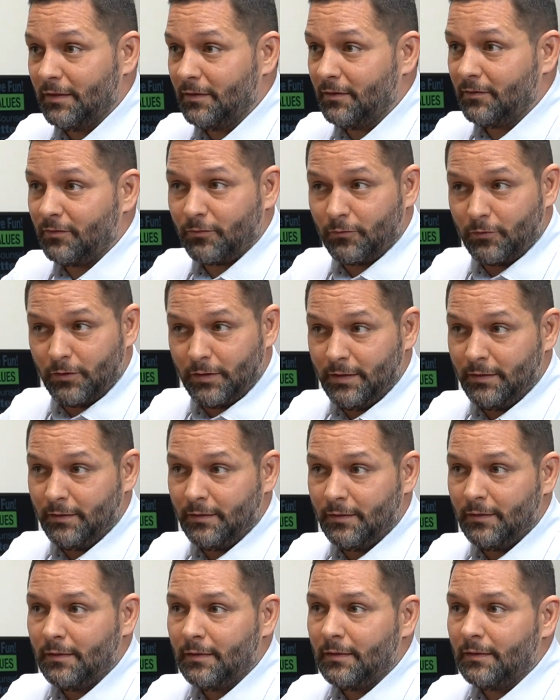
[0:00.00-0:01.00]
It is free.
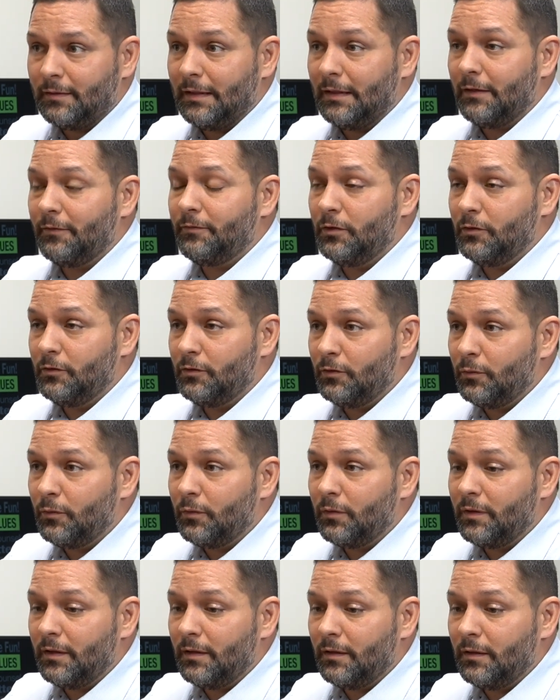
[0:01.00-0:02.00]
Now, if you
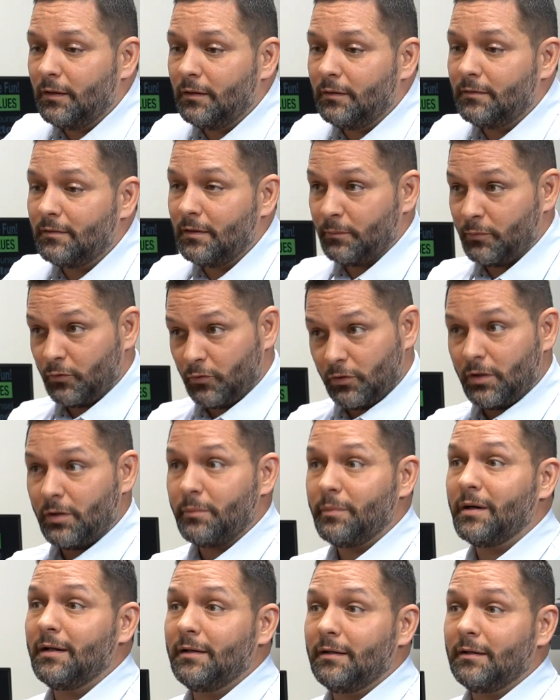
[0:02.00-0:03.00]
do the
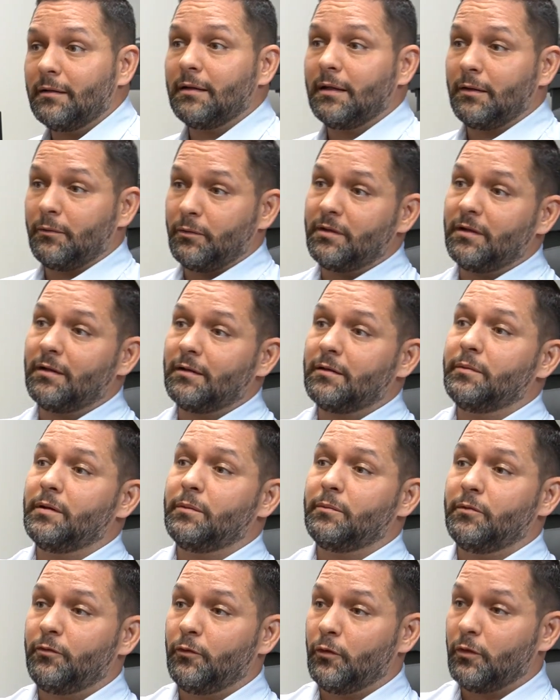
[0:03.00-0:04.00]
temporary buy down, like we talked
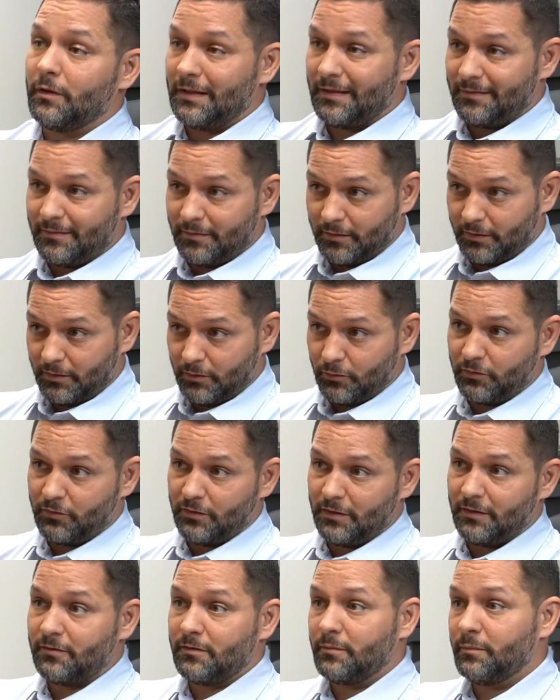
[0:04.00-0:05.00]
about before, that's a
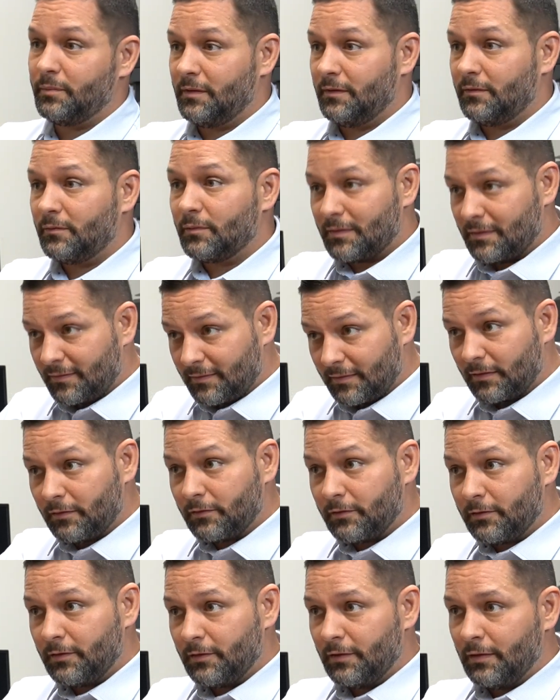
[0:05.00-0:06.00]
negotiation piece with the
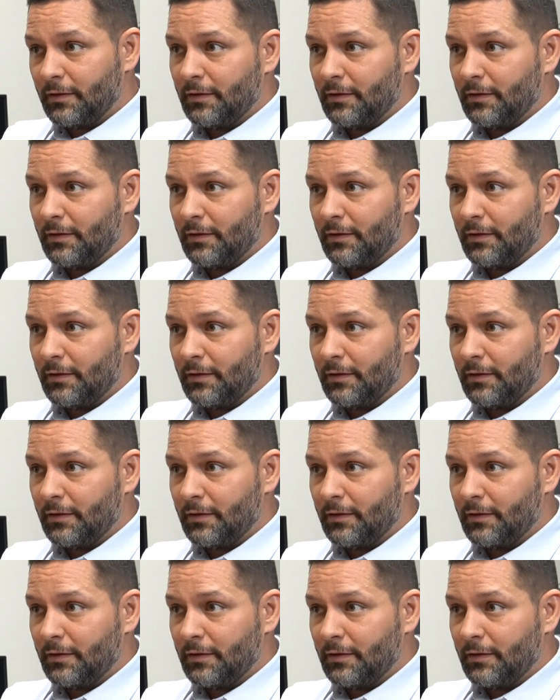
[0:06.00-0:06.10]
seller,